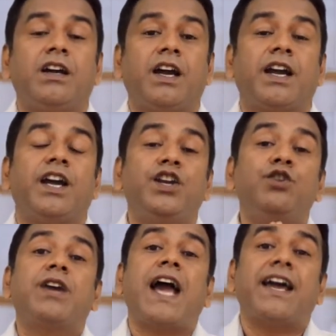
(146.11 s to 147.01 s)
a
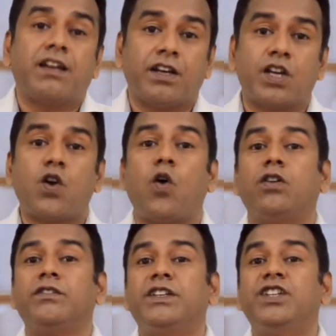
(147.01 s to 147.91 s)
new category
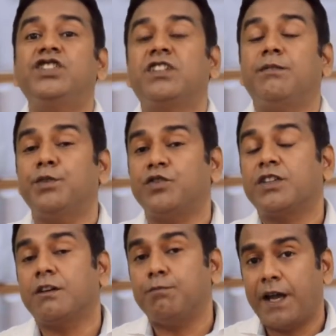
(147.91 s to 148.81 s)
called the digital
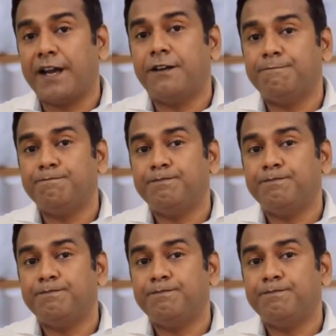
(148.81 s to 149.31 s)
musical player.